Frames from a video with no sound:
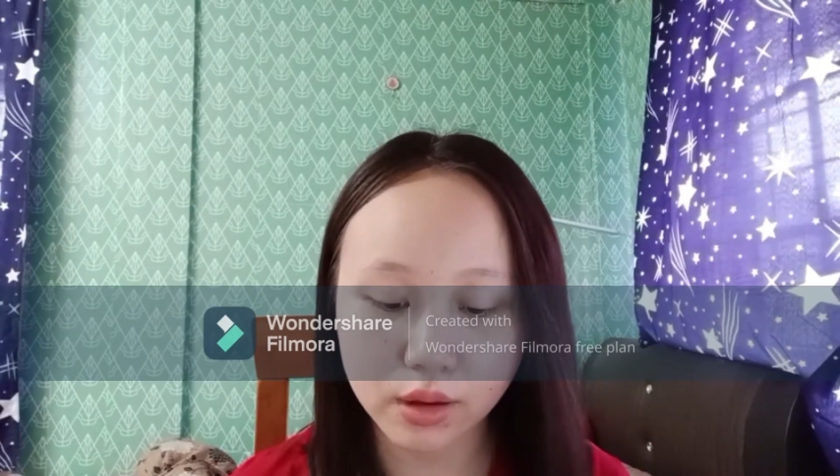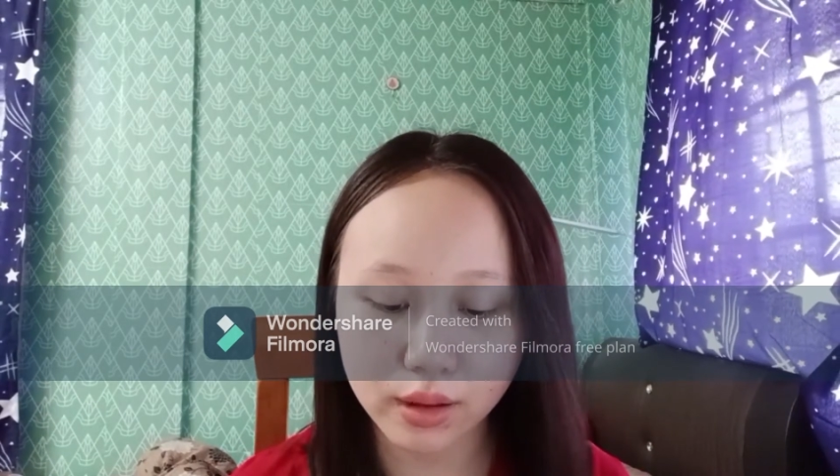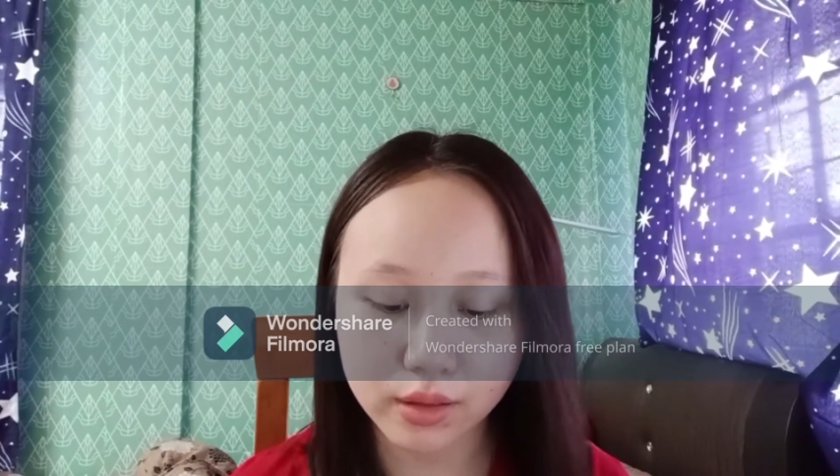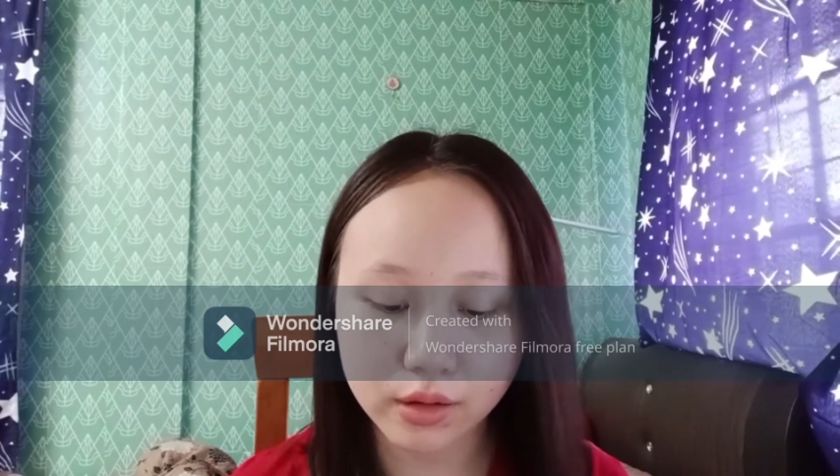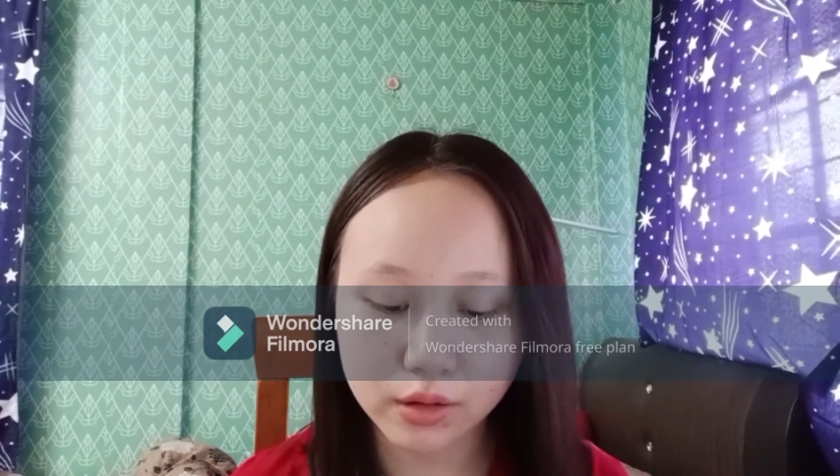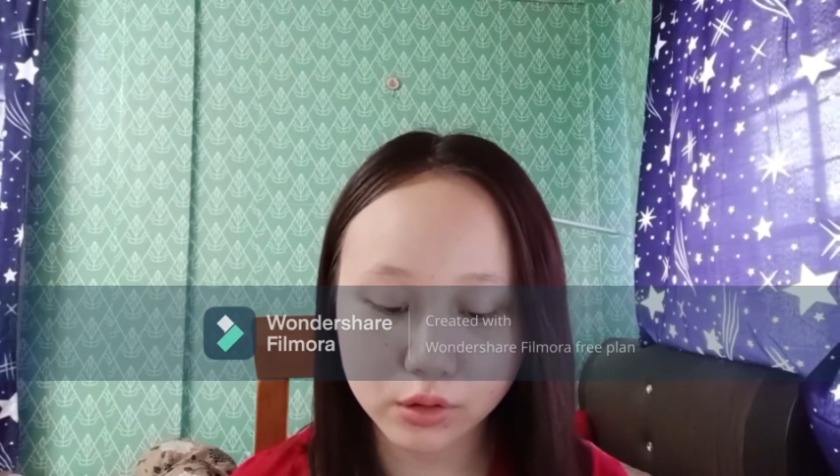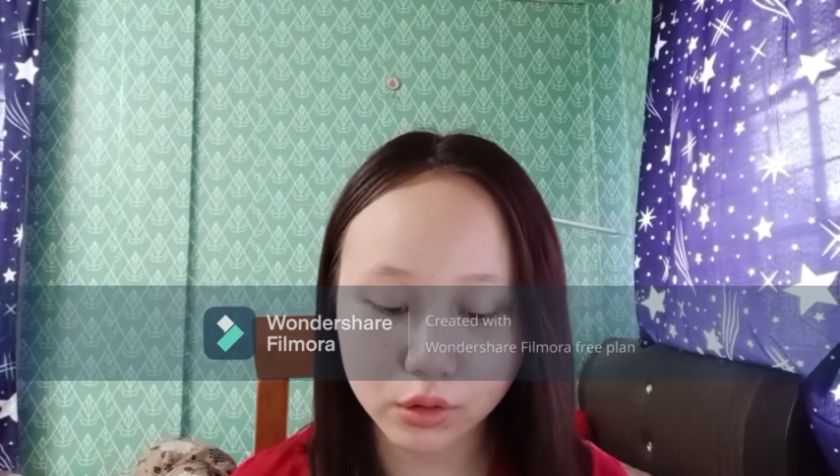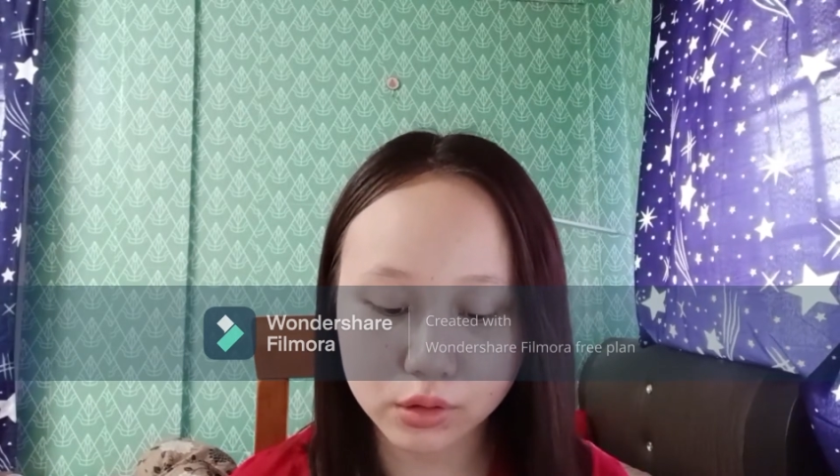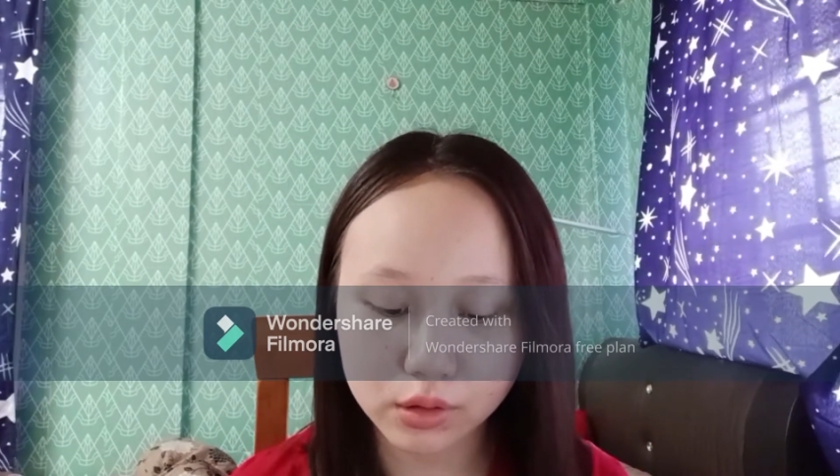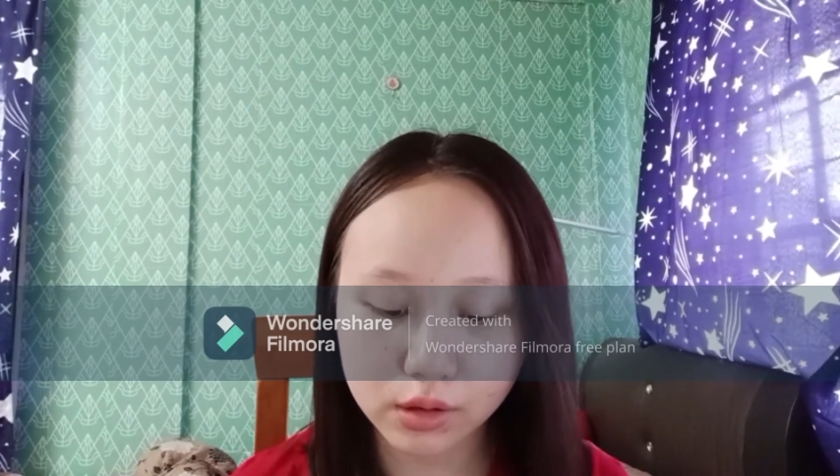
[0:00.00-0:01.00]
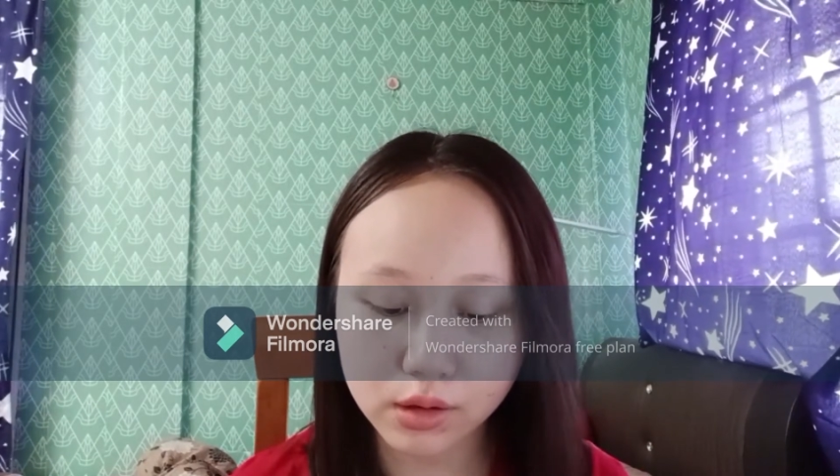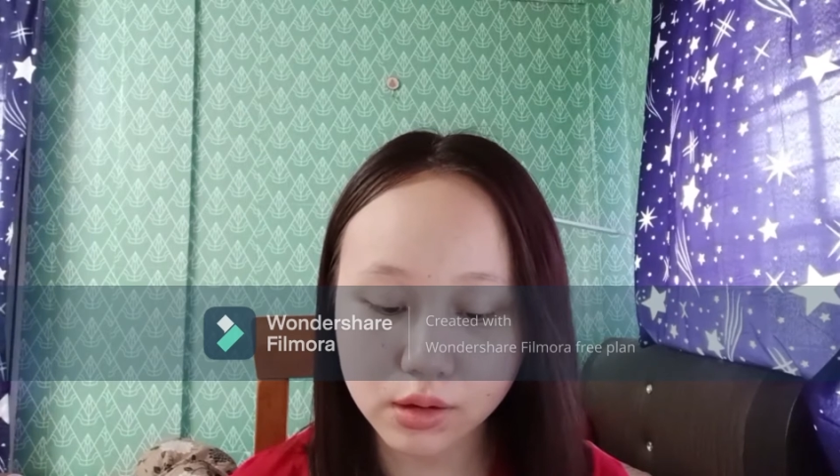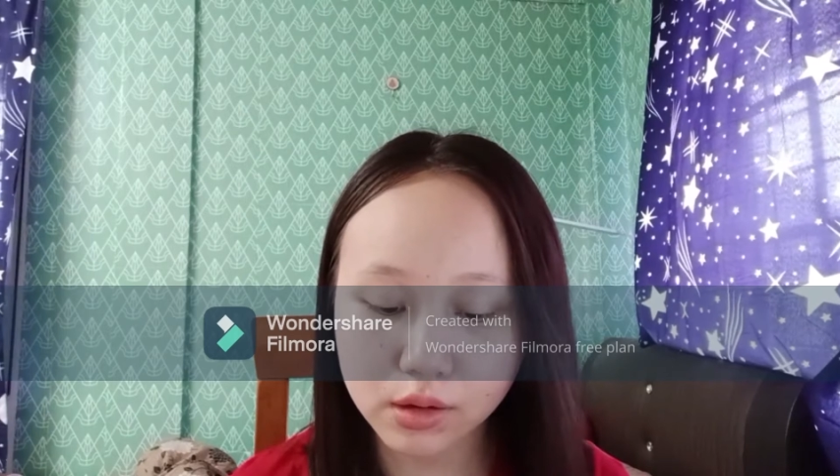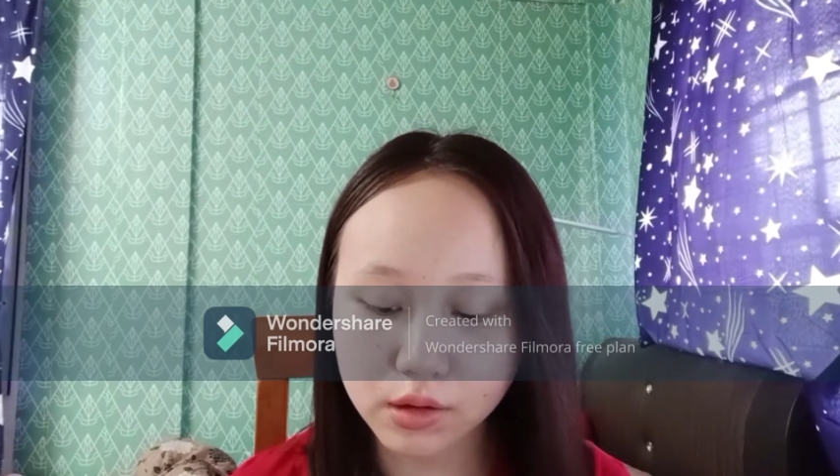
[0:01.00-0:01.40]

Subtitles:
and the total